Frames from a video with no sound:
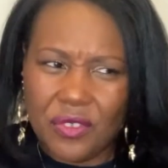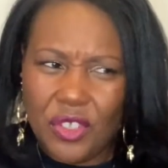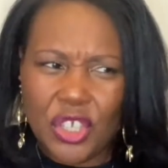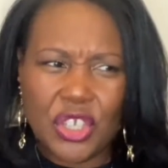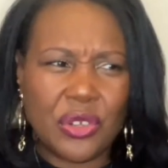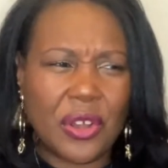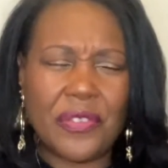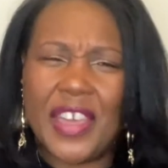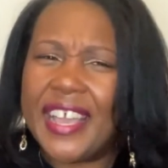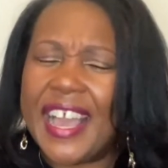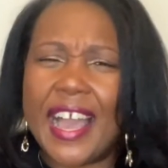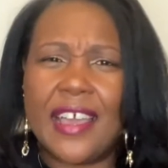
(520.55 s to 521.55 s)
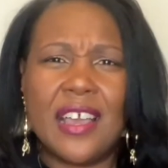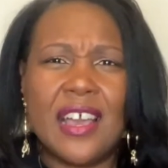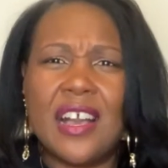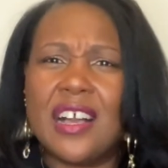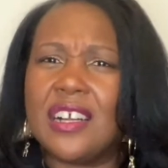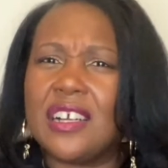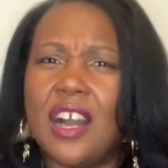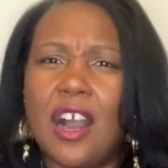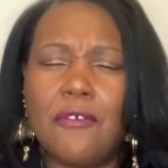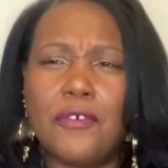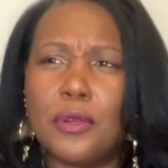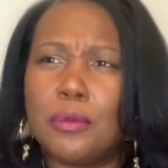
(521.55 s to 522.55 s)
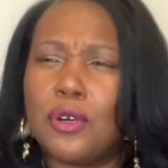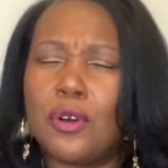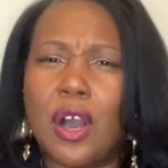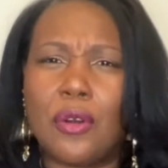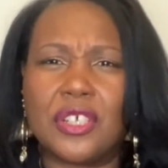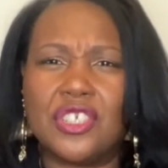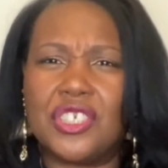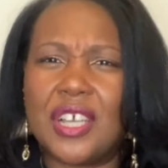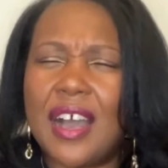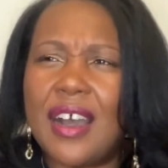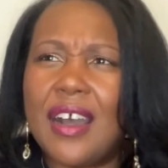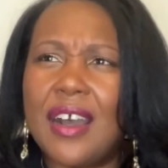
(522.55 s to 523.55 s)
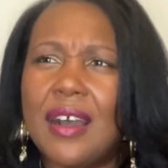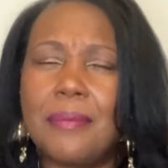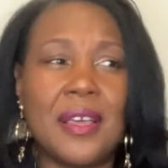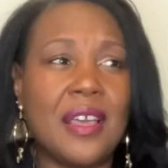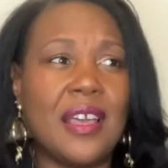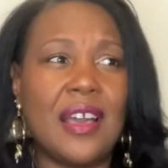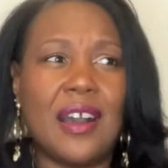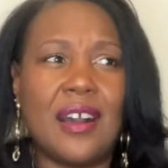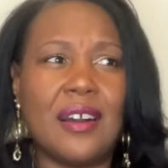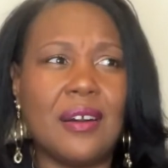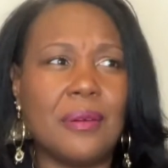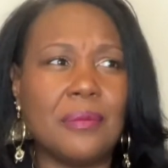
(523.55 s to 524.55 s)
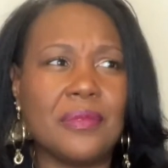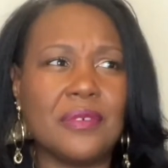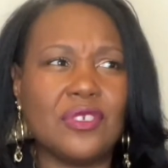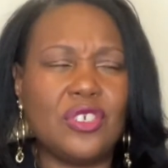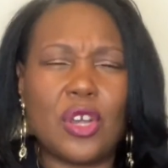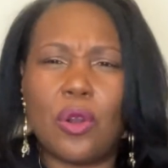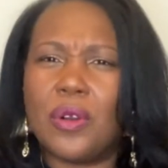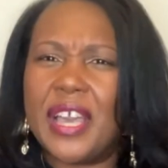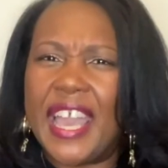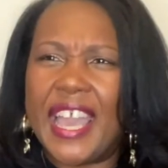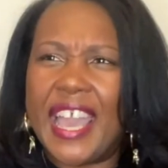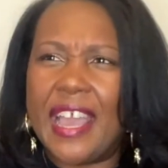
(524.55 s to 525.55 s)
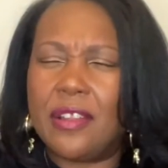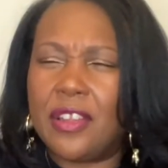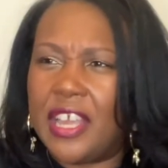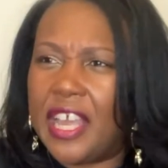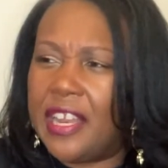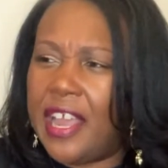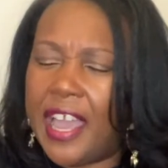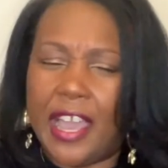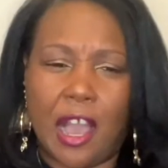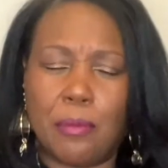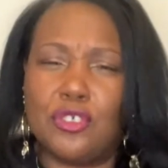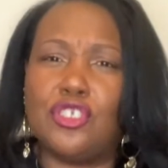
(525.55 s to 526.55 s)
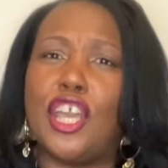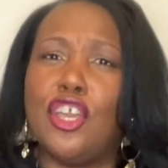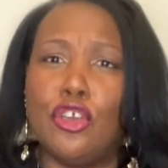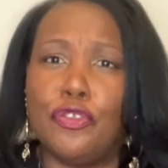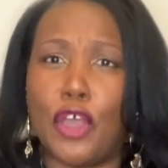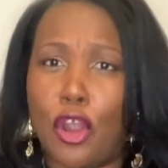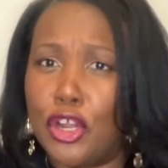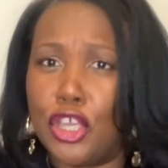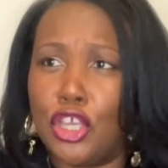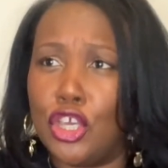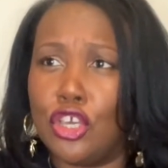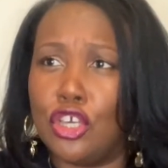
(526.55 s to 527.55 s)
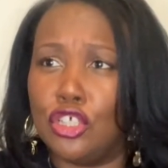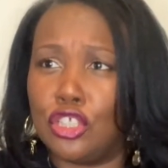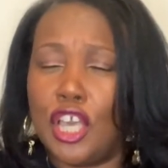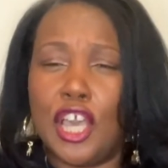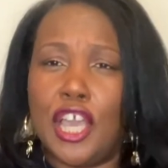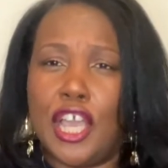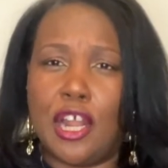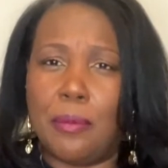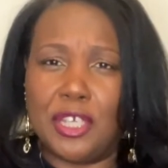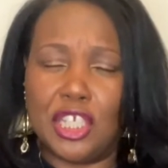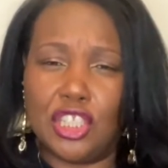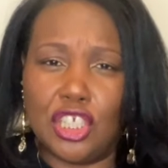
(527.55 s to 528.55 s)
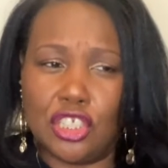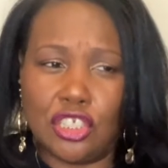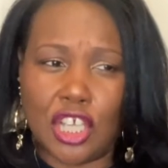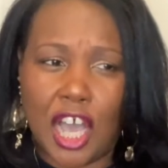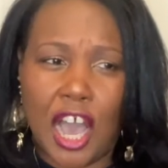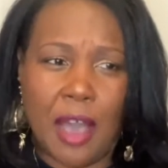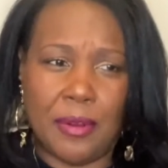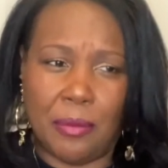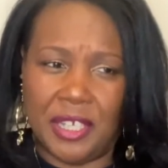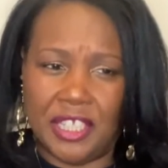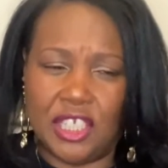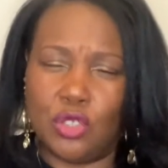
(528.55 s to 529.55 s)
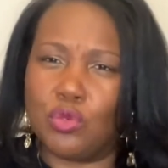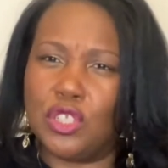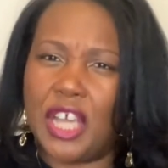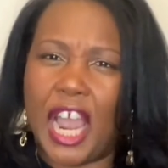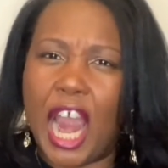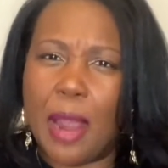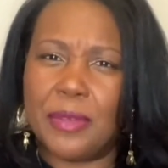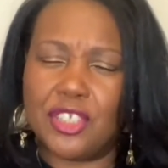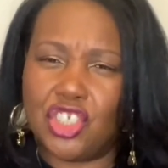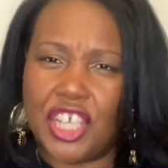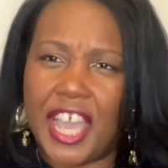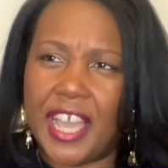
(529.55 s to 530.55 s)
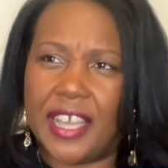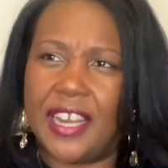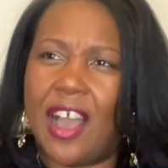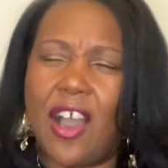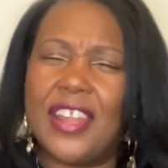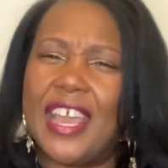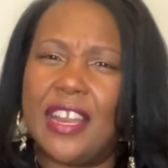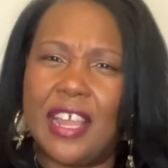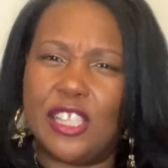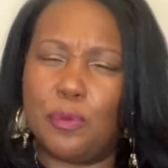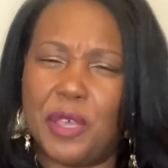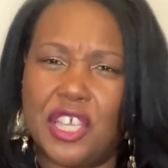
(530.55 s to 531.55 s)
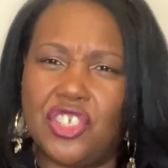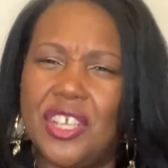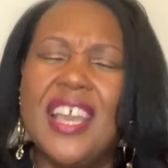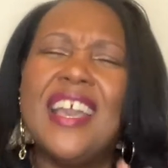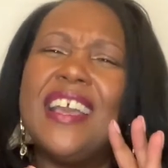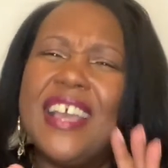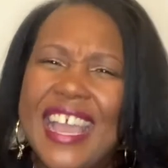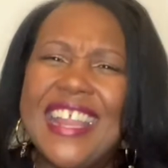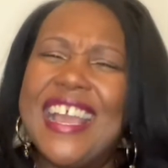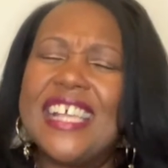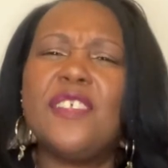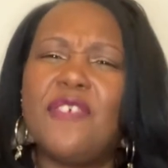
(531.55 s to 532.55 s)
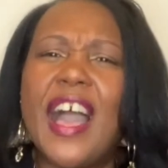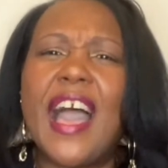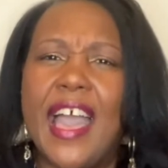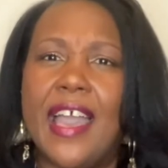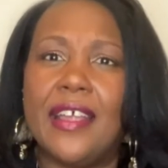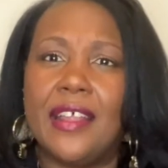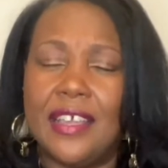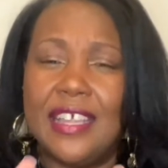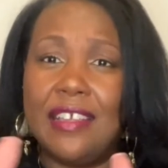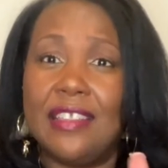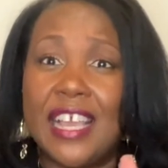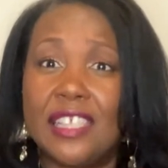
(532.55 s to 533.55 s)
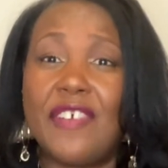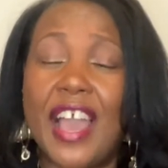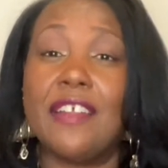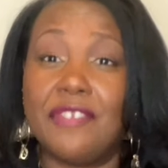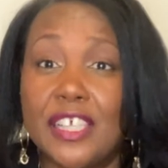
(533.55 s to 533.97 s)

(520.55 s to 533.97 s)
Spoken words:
They got comfortable on a job, and hey, I'm gonna stay here 30 years and I'm gonna get this job and I'm gonna get this retirement check and all that, this pension, and that's fine. And that's fine if